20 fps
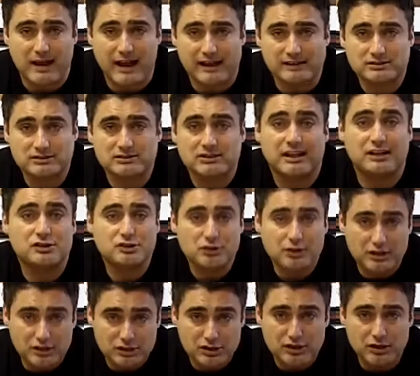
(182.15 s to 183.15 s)
masks that
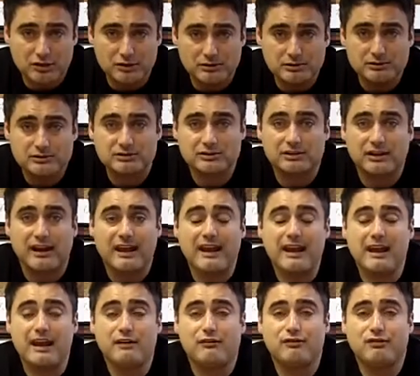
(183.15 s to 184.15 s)
you could use
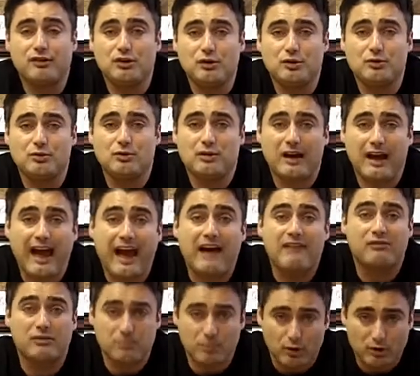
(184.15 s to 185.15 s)
if you
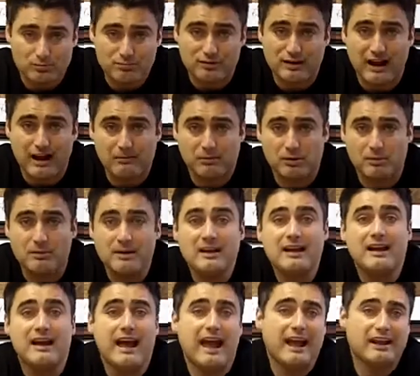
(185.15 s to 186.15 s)
have a mold problem
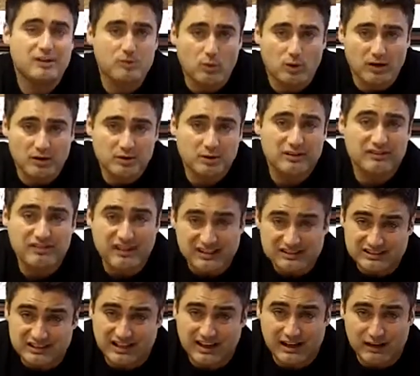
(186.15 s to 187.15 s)
and you want to
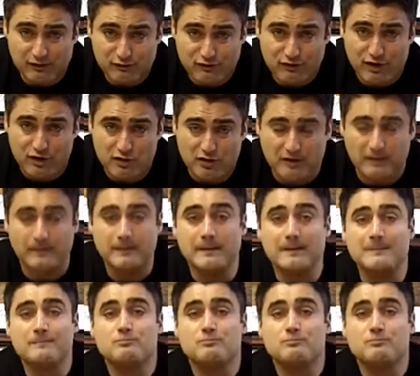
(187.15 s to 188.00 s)
investigate it further.